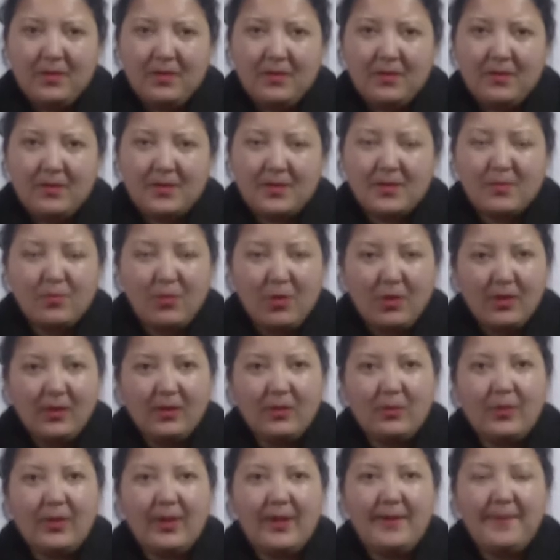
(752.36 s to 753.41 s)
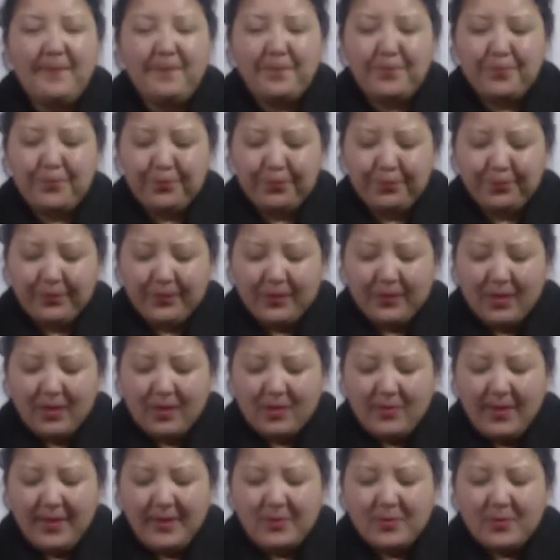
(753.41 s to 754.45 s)
symbolic way,
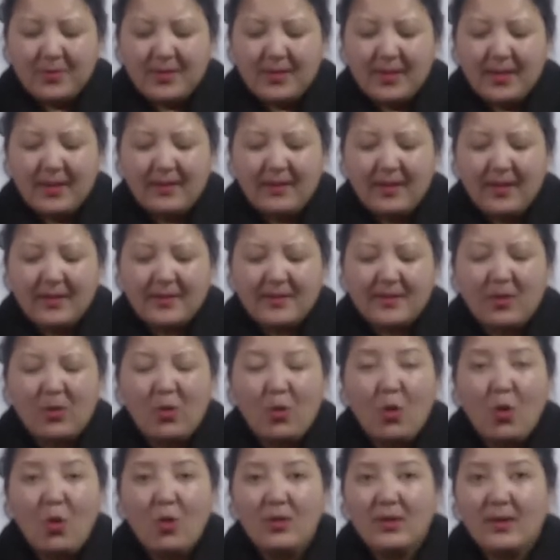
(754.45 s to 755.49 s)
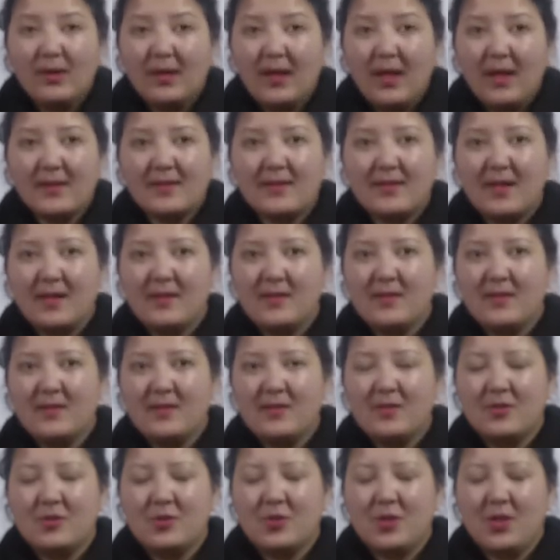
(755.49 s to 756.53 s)
trying to say that the whole class started
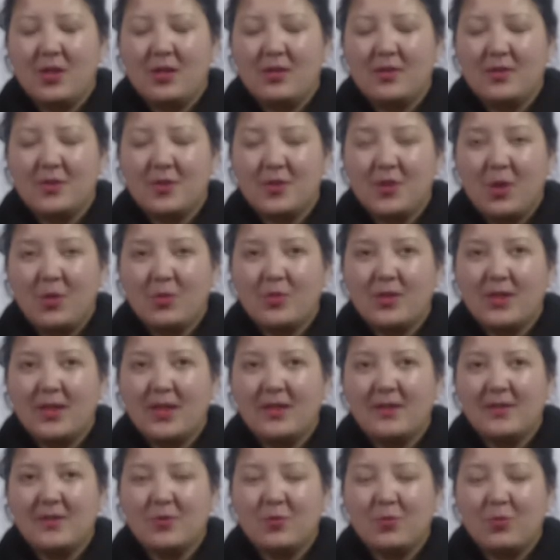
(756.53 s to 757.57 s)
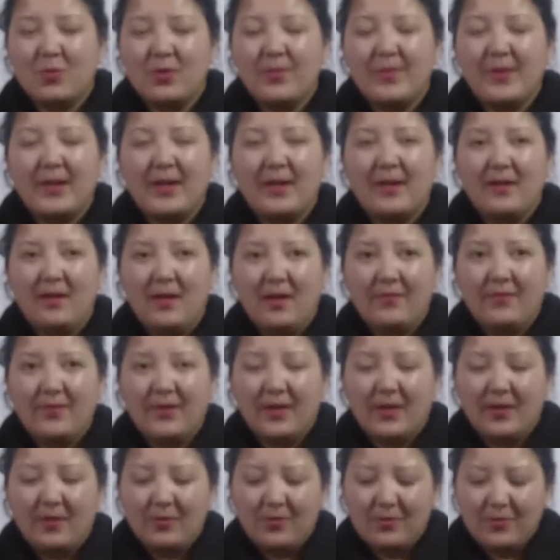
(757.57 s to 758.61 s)
shouting and screaming and laughing,
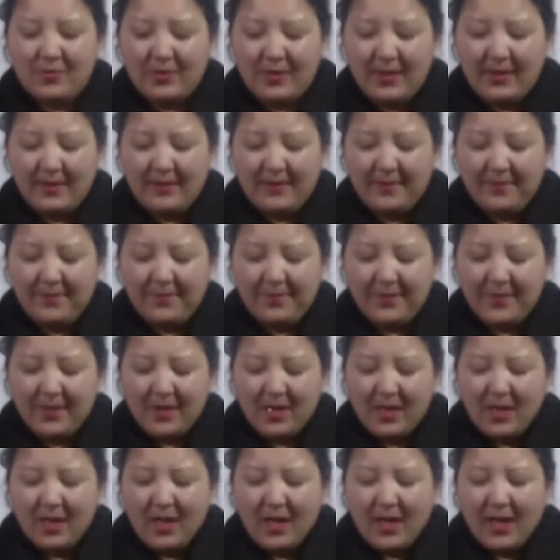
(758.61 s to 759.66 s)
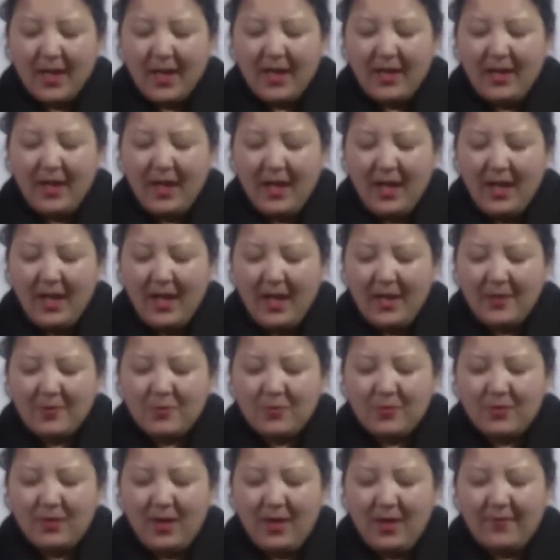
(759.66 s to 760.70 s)
together. And I had to
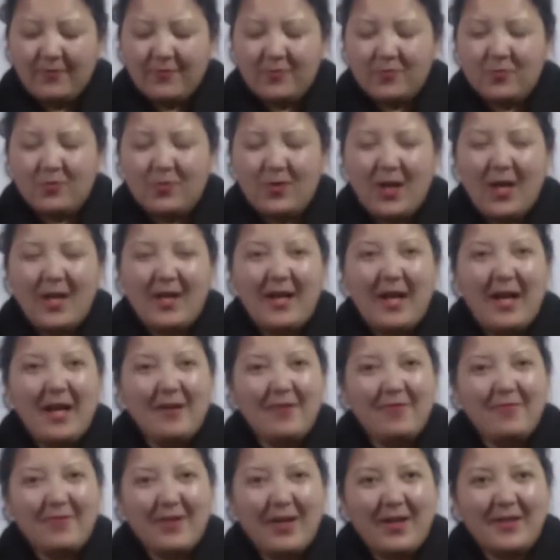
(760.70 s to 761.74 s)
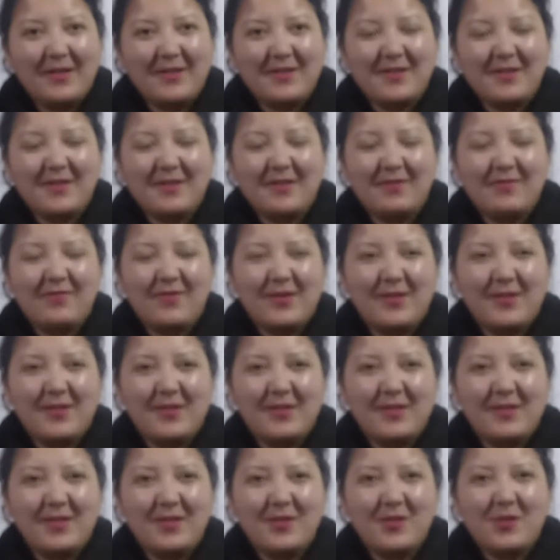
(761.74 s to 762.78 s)
laugh too. And Anne Frank
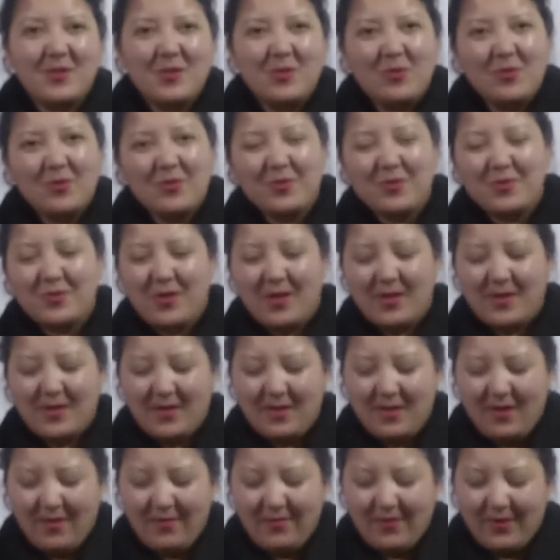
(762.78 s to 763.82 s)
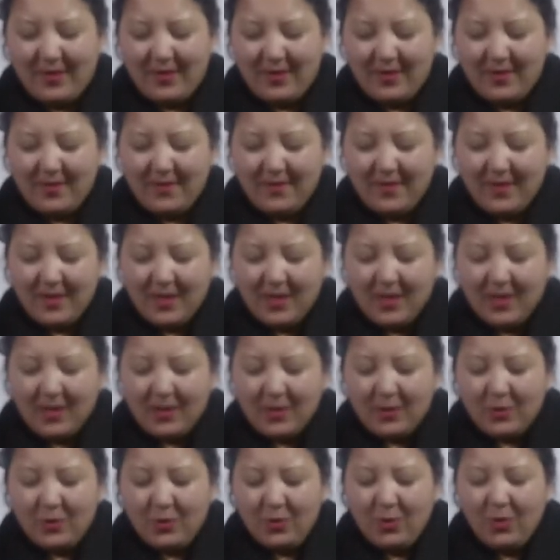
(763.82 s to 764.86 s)
confesses that she also started laughing,
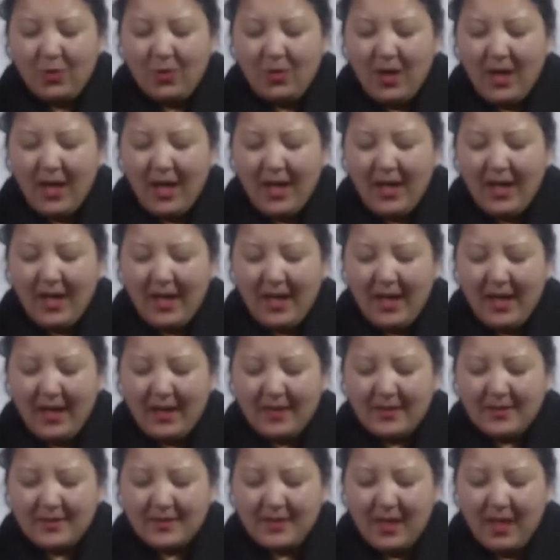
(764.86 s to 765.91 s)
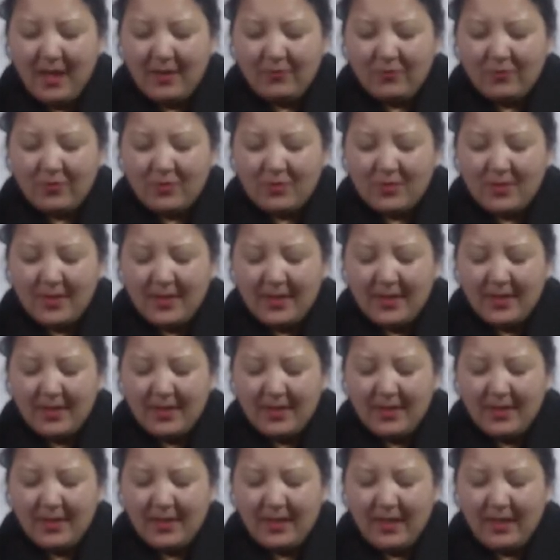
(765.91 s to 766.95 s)
though I had
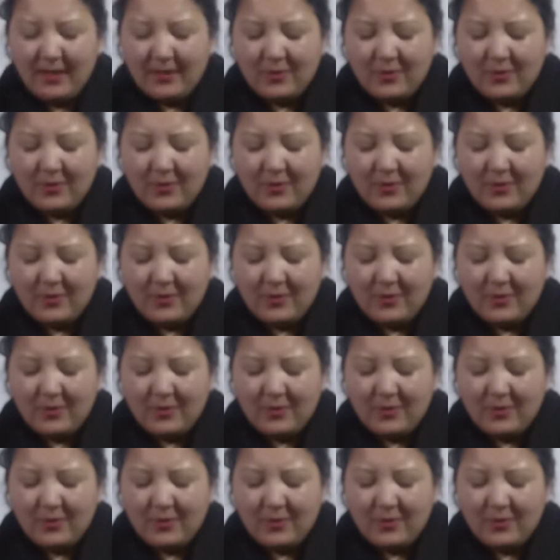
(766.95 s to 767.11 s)
nearly